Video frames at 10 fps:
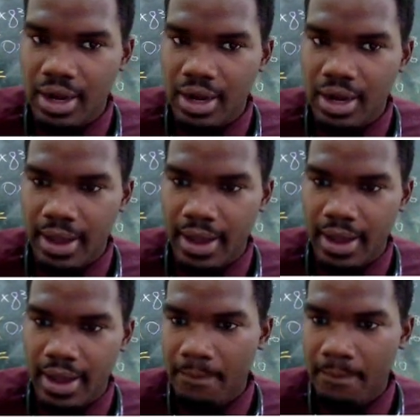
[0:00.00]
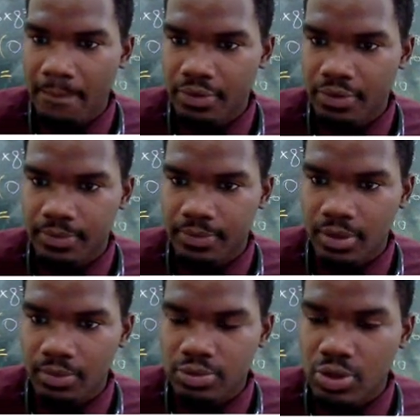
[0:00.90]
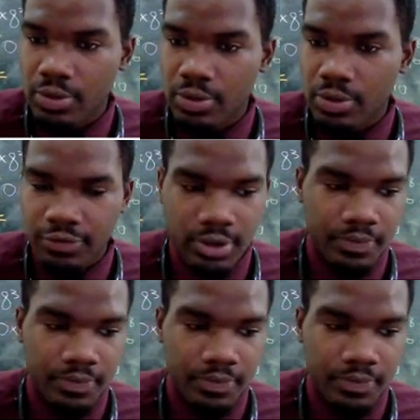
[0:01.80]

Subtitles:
by 3, square root of 3.